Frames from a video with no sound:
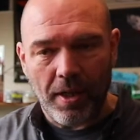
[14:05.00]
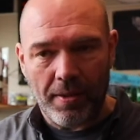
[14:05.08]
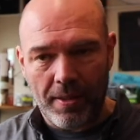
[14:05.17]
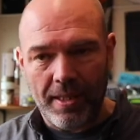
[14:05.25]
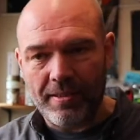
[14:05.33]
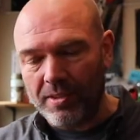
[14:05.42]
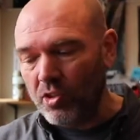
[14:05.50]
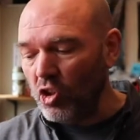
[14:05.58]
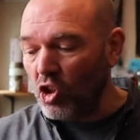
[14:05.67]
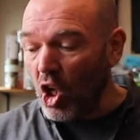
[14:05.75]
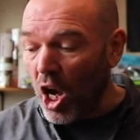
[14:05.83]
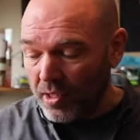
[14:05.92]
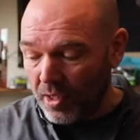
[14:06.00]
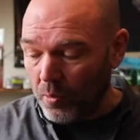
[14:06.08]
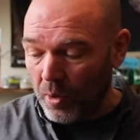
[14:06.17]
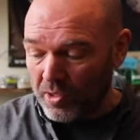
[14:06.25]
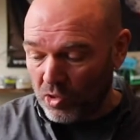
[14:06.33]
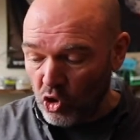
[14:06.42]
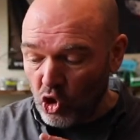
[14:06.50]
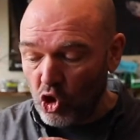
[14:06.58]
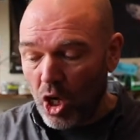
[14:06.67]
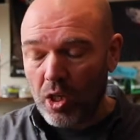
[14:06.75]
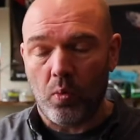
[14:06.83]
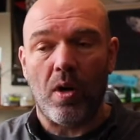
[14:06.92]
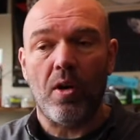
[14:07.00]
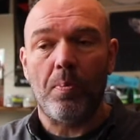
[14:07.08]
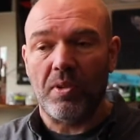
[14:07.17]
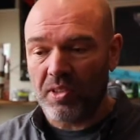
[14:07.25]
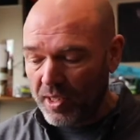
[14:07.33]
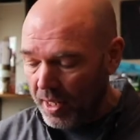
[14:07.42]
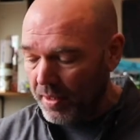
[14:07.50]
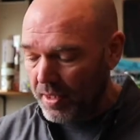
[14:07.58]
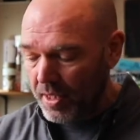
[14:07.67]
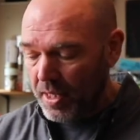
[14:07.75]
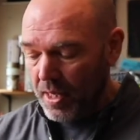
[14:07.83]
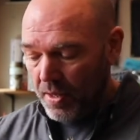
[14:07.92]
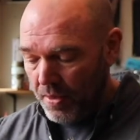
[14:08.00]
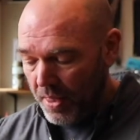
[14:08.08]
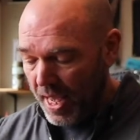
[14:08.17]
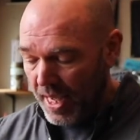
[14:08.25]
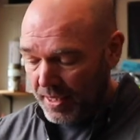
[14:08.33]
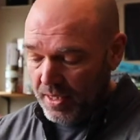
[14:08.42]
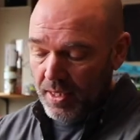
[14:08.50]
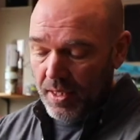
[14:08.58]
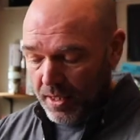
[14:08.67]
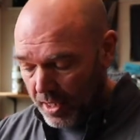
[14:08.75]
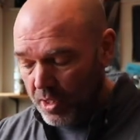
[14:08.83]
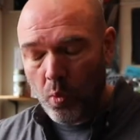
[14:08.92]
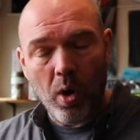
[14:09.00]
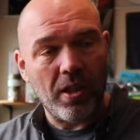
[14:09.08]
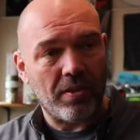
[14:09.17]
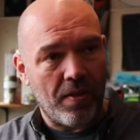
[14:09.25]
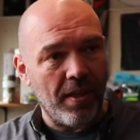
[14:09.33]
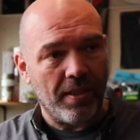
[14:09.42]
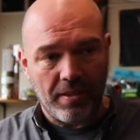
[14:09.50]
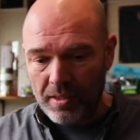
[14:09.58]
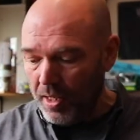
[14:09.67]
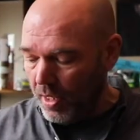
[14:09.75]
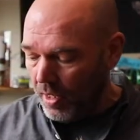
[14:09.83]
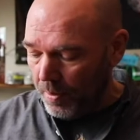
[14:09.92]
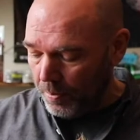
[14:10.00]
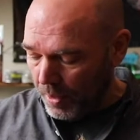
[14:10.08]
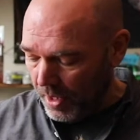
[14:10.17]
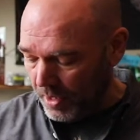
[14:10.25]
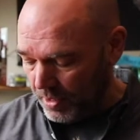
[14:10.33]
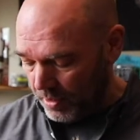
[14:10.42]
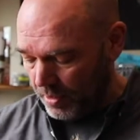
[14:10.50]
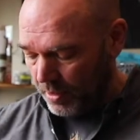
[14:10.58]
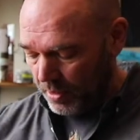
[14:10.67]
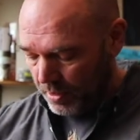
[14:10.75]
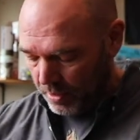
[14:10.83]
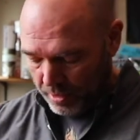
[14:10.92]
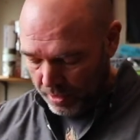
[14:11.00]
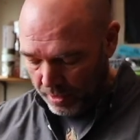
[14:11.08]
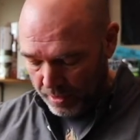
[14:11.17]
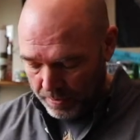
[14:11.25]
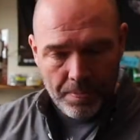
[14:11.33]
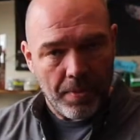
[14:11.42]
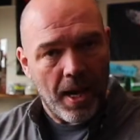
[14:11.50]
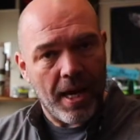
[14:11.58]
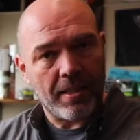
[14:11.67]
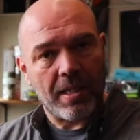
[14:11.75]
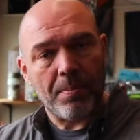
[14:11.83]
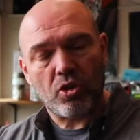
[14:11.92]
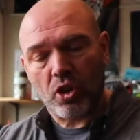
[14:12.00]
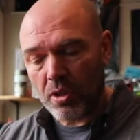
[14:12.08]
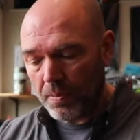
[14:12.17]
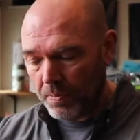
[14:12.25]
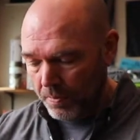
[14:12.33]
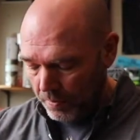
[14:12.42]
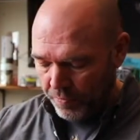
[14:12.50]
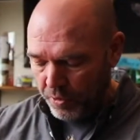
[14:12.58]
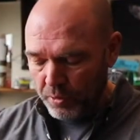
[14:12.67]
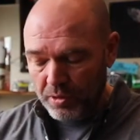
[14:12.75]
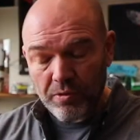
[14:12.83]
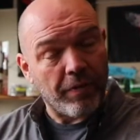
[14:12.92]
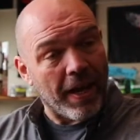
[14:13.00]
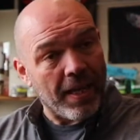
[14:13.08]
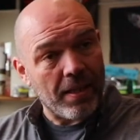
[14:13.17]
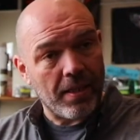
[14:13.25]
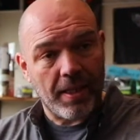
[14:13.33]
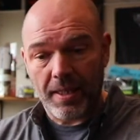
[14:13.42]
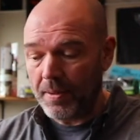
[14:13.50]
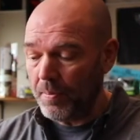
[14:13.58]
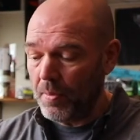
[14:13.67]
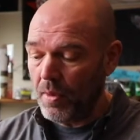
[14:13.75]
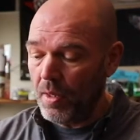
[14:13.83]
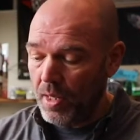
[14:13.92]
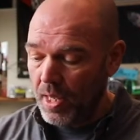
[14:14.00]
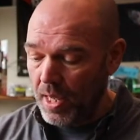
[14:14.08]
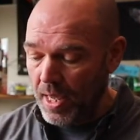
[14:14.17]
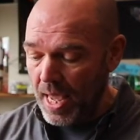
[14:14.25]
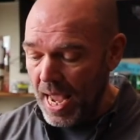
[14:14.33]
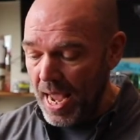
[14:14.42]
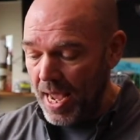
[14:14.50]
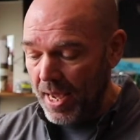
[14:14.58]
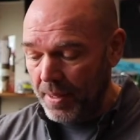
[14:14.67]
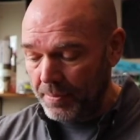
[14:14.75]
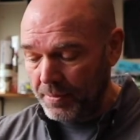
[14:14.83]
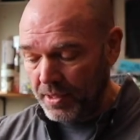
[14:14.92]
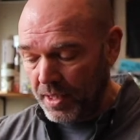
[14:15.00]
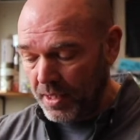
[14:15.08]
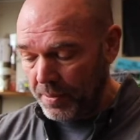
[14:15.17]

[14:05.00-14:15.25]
run. It was not 100% that it was this. But the high temperature fuse failing, and